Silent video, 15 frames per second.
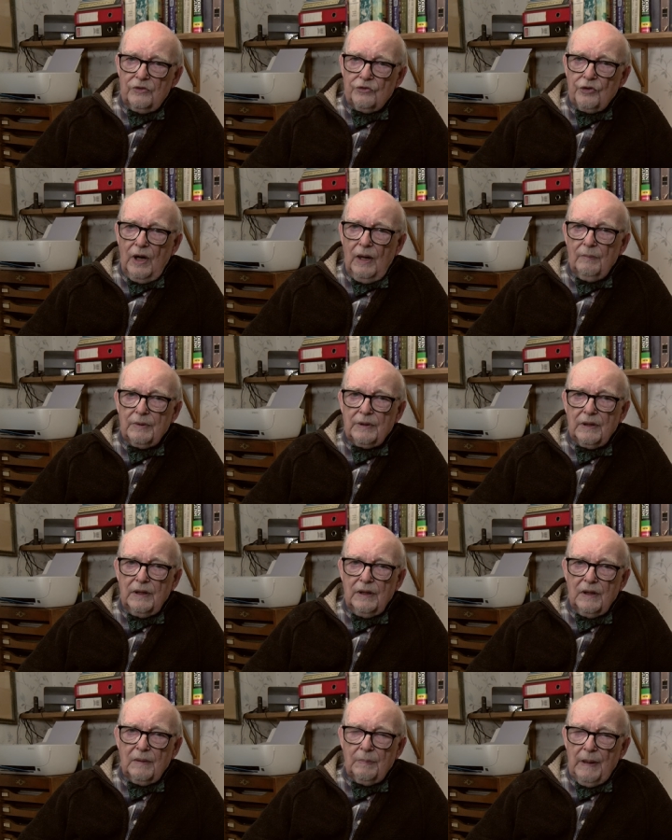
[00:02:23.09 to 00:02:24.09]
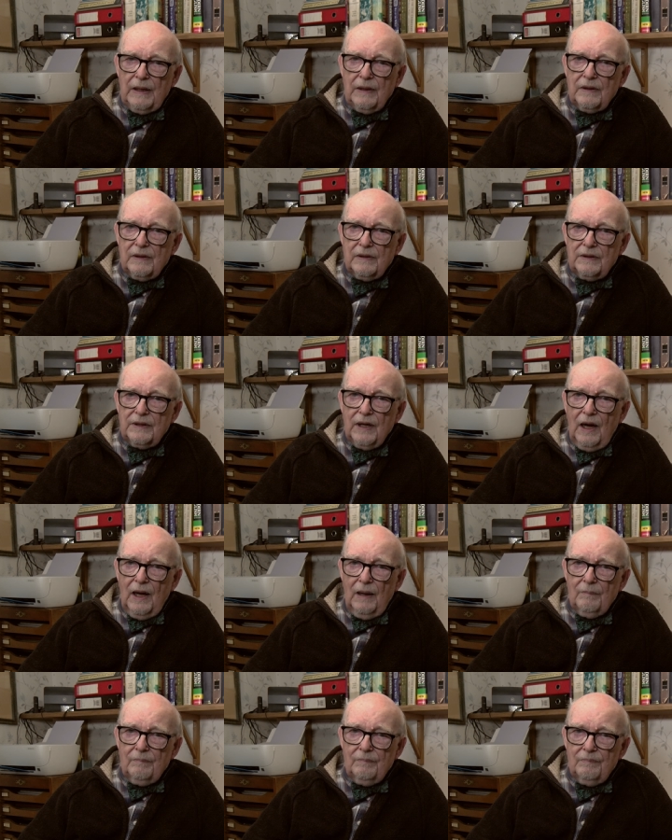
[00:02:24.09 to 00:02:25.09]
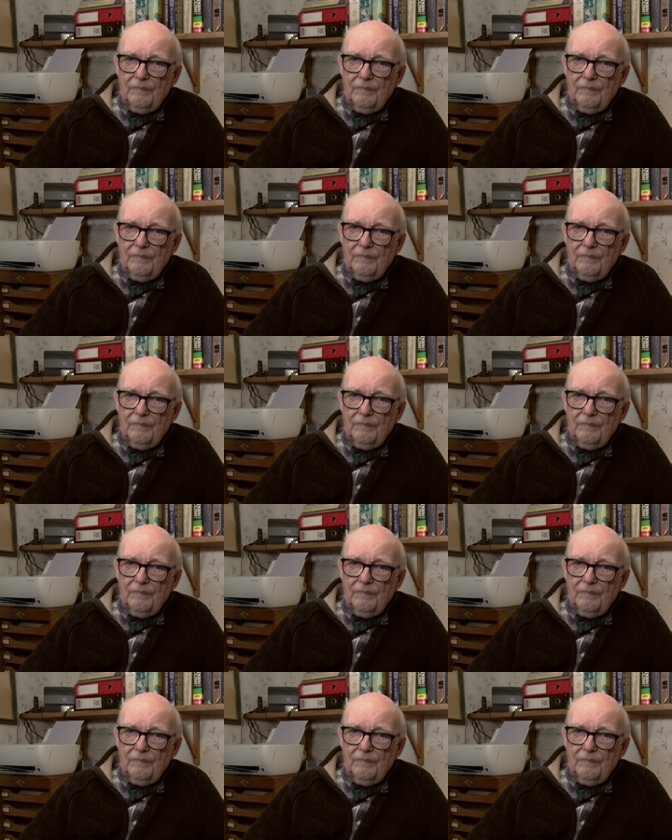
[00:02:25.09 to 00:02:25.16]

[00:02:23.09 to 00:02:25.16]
trapped in space and time.